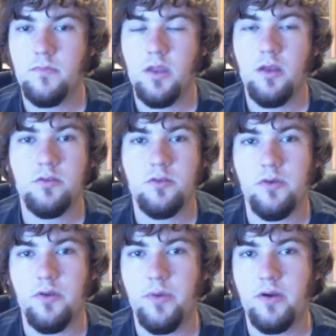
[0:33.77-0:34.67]
So when you
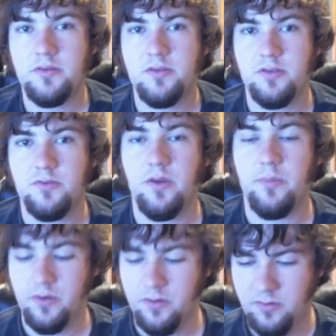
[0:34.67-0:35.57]
purchase this
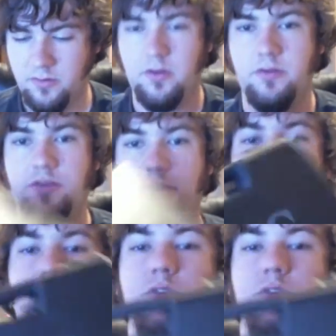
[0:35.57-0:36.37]
weapon, you'll notice it comes in